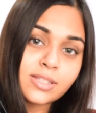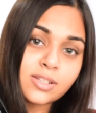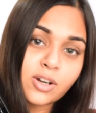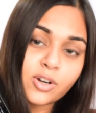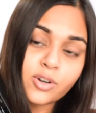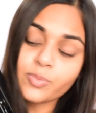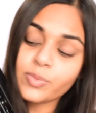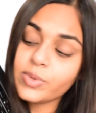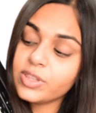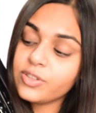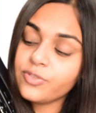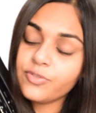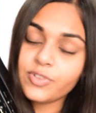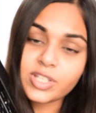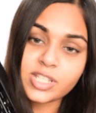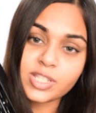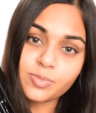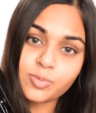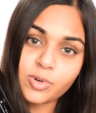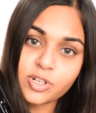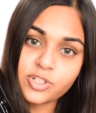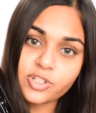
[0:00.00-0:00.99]
start with the
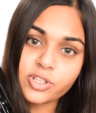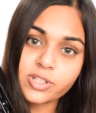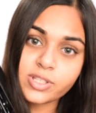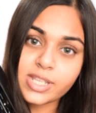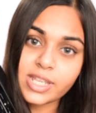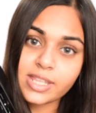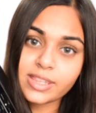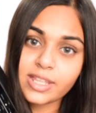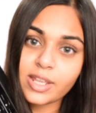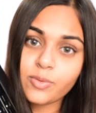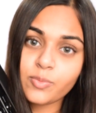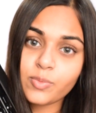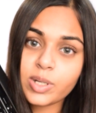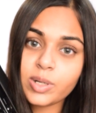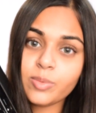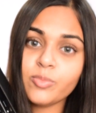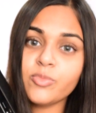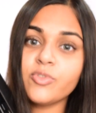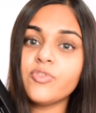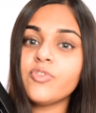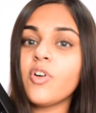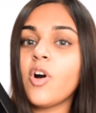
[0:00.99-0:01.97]
face brushes and then
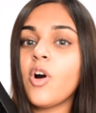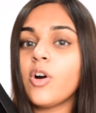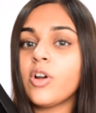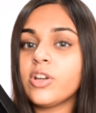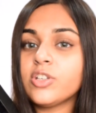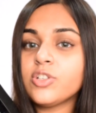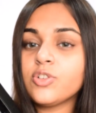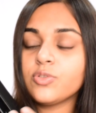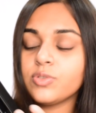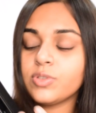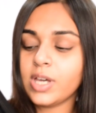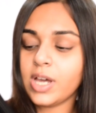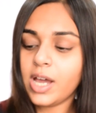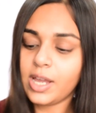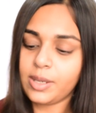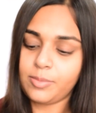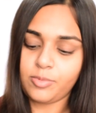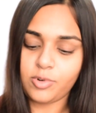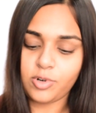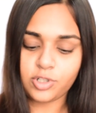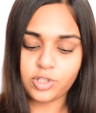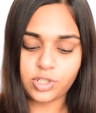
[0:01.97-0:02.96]
we'll move on to the eye
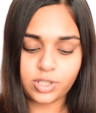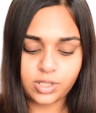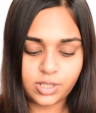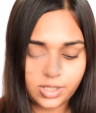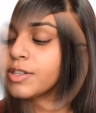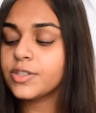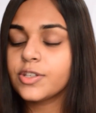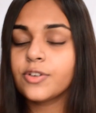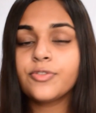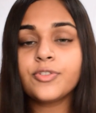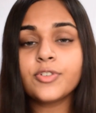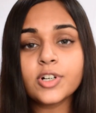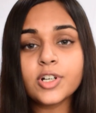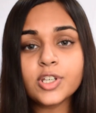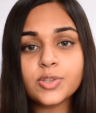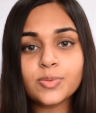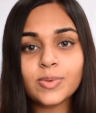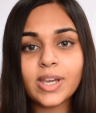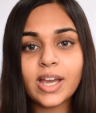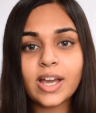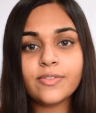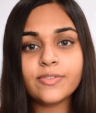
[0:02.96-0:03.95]
brushes. So first
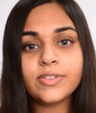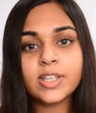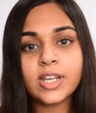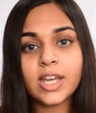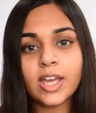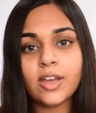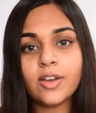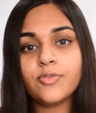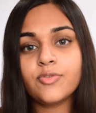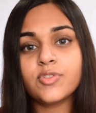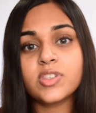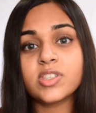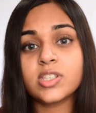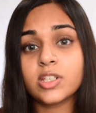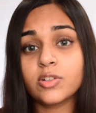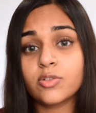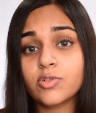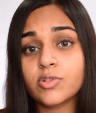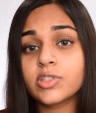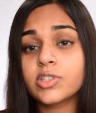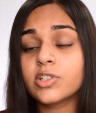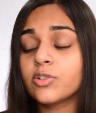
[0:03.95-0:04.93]
we have the
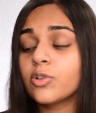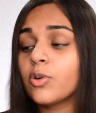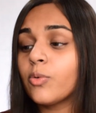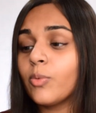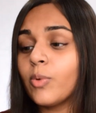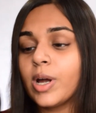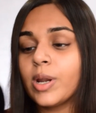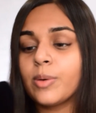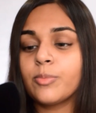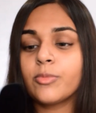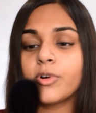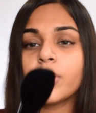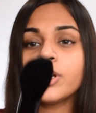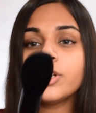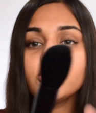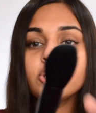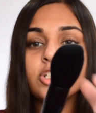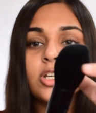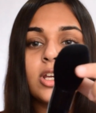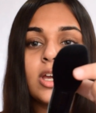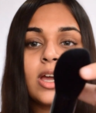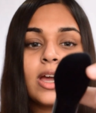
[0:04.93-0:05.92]
F001
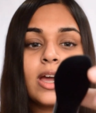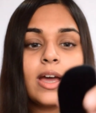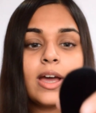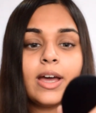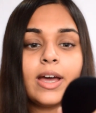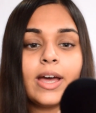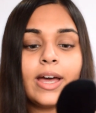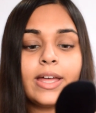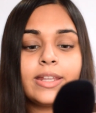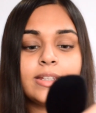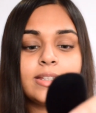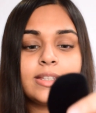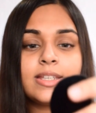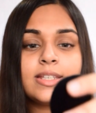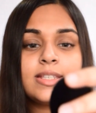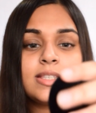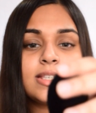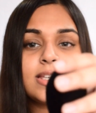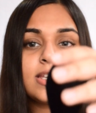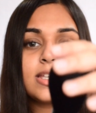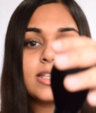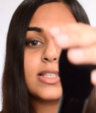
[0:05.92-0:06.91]
brush, and this
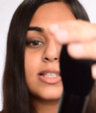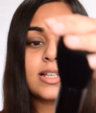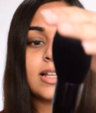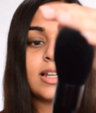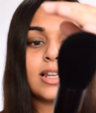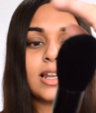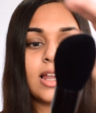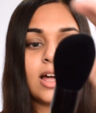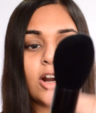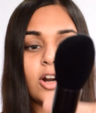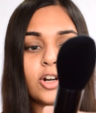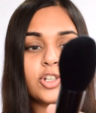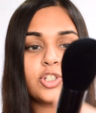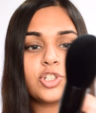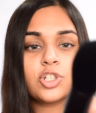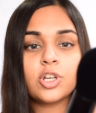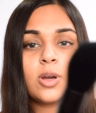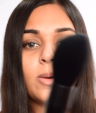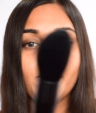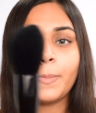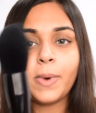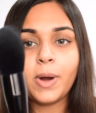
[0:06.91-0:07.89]
is a large
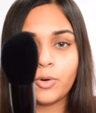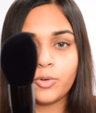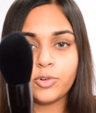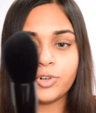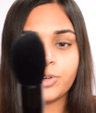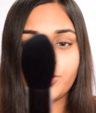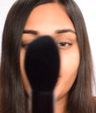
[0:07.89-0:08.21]
powder